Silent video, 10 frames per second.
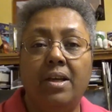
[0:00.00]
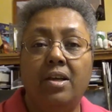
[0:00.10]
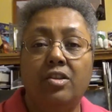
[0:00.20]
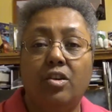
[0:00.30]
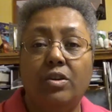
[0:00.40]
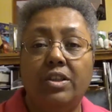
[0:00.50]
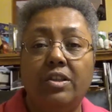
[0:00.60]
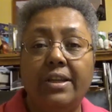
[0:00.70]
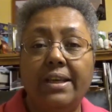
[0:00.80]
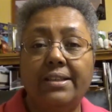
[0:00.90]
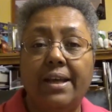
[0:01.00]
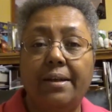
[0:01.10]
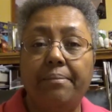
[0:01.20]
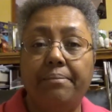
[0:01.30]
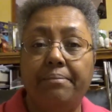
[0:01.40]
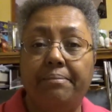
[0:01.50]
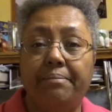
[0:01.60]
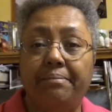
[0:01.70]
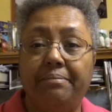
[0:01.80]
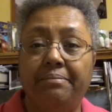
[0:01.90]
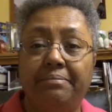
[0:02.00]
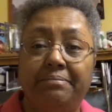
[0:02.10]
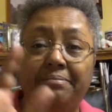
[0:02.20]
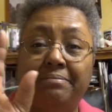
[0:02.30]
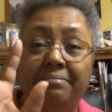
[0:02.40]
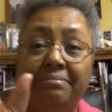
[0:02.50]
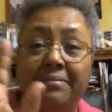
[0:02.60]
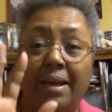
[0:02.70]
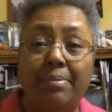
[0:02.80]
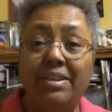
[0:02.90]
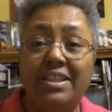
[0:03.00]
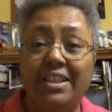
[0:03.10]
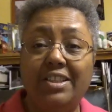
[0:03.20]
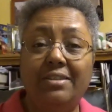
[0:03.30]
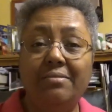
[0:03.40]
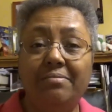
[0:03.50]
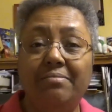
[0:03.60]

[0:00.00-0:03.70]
So until next time, happy stitching.